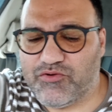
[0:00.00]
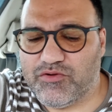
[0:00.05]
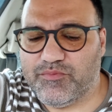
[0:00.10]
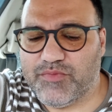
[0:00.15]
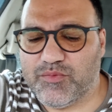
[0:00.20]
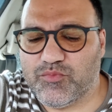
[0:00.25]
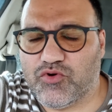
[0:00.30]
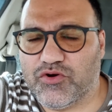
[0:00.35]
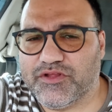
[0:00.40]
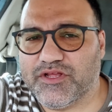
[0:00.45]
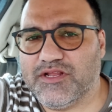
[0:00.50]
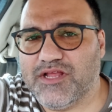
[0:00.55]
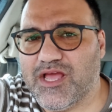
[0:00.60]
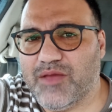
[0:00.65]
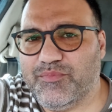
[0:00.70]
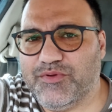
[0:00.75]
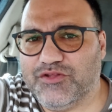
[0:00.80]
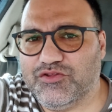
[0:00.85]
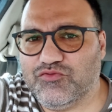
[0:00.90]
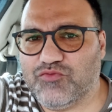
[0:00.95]
I will be more than
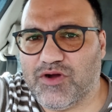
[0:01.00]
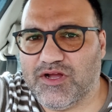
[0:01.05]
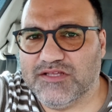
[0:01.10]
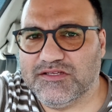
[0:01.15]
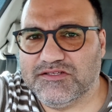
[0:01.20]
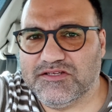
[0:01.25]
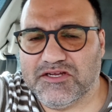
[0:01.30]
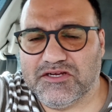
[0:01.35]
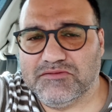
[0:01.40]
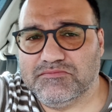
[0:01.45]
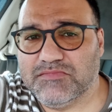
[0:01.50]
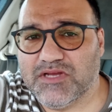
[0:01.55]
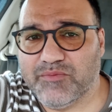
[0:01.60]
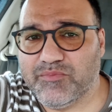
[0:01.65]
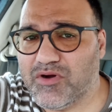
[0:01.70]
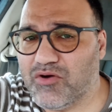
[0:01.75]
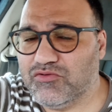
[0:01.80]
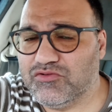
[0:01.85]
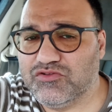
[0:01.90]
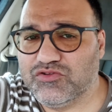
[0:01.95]
happy to answer
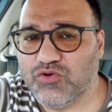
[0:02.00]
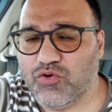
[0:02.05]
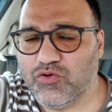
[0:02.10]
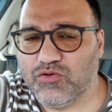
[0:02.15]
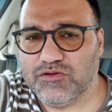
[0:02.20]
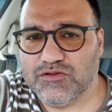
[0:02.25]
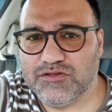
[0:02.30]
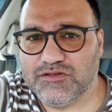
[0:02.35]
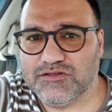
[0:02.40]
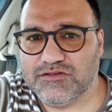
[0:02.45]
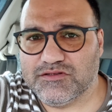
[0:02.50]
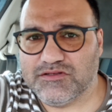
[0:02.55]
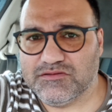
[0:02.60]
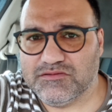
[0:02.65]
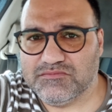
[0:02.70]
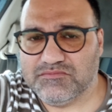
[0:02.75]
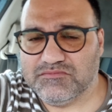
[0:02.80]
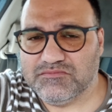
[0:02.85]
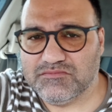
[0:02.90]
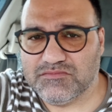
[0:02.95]
about tolls,
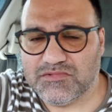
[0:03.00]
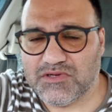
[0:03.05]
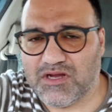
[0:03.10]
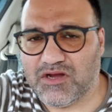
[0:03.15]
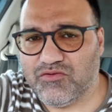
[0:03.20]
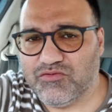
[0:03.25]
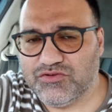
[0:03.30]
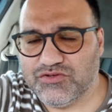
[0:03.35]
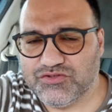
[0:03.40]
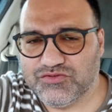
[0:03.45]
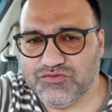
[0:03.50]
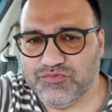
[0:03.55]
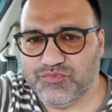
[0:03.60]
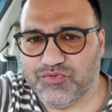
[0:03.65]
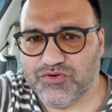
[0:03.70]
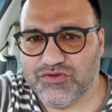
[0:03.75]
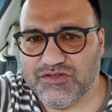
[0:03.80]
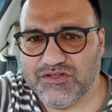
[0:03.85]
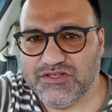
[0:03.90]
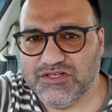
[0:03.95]
how you
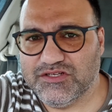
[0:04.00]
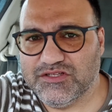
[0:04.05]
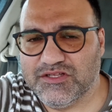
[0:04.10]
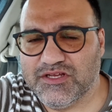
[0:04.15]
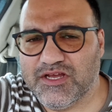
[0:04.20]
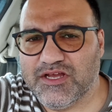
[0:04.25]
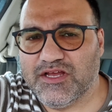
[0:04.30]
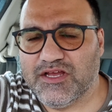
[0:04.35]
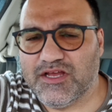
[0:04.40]
should proceed,